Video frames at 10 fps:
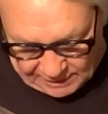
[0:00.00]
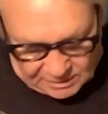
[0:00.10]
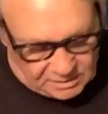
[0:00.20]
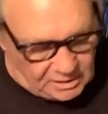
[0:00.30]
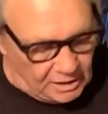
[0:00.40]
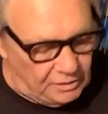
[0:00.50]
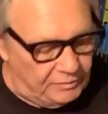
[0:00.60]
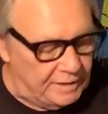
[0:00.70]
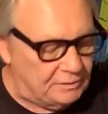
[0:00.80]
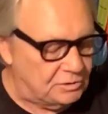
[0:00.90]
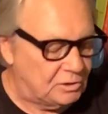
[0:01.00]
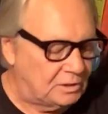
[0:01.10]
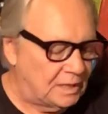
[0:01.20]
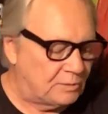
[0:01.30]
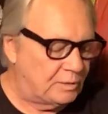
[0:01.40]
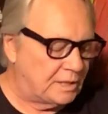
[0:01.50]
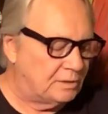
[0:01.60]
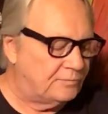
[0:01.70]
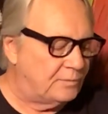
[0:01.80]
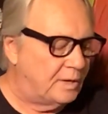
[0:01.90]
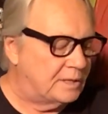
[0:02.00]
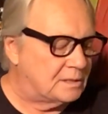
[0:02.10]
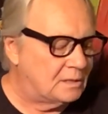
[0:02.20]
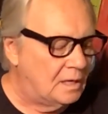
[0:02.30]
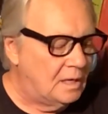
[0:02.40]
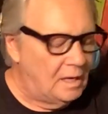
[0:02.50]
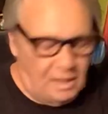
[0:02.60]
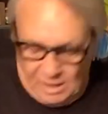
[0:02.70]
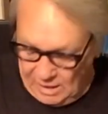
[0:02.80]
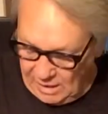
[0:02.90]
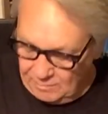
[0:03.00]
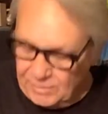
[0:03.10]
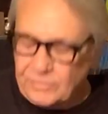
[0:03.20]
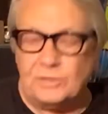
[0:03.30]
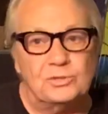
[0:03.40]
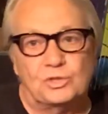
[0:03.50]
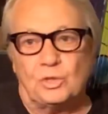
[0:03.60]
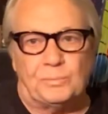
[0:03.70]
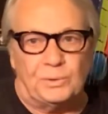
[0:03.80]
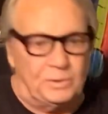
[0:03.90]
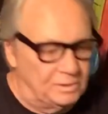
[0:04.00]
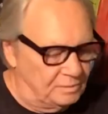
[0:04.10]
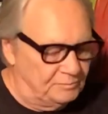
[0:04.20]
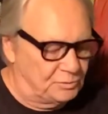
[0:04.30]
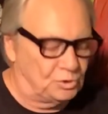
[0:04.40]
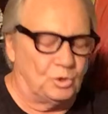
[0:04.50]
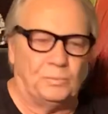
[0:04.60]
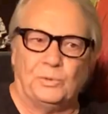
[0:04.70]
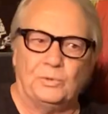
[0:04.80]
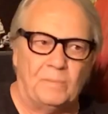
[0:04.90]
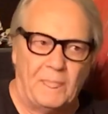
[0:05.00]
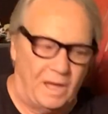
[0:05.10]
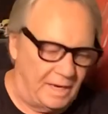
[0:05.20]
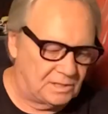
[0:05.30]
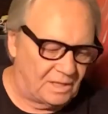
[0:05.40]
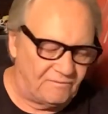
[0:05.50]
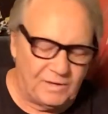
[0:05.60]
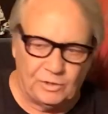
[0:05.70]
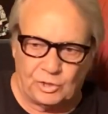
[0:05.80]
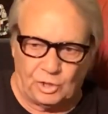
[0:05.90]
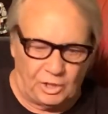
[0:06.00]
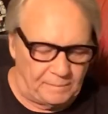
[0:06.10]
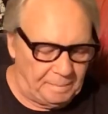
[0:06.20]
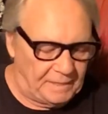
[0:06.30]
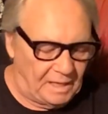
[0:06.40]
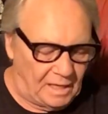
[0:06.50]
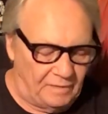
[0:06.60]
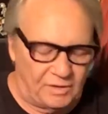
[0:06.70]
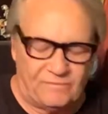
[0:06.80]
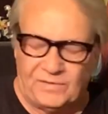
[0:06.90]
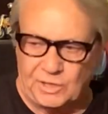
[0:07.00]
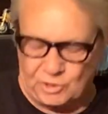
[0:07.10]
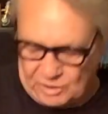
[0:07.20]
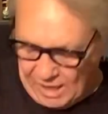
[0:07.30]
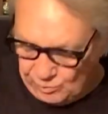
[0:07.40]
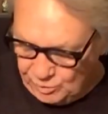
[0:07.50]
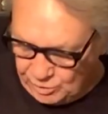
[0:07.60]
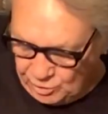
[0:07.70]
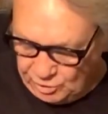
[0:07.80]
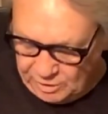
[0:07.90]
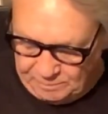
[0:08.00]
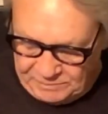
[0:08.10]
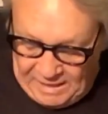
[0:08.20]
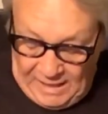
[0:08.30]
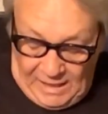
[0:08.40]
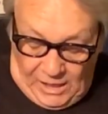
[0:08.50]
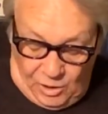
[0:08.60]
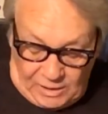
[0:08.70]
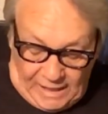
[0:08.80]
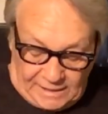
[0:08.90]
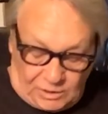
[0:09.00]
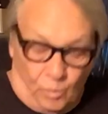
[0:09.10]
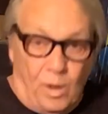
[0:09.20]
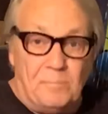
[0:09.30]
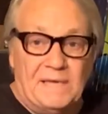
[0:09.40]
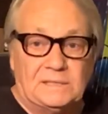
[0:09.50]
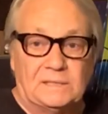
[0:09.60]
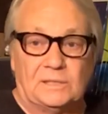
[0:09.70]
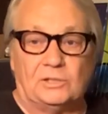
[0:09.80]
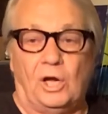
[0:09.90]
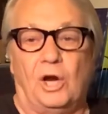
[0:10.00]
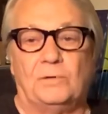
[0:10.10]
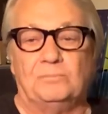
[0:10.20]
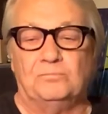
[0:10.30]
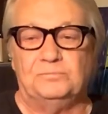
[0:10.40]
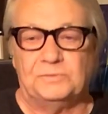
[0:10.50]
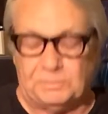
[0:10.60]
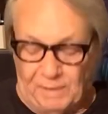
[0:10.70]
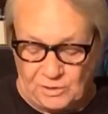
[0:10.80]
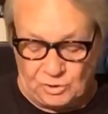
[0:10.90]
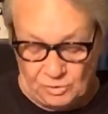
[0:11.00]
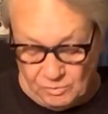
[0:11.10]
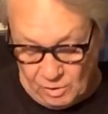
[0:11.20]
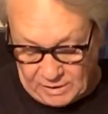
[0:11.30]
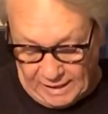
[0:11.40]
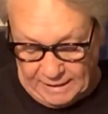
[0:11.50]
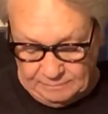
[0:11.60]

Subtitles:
steel. They just look like regular frets. But they're super, super nice. They feel good. They're finished out really good. Okay, so what makes this guitar special, okay,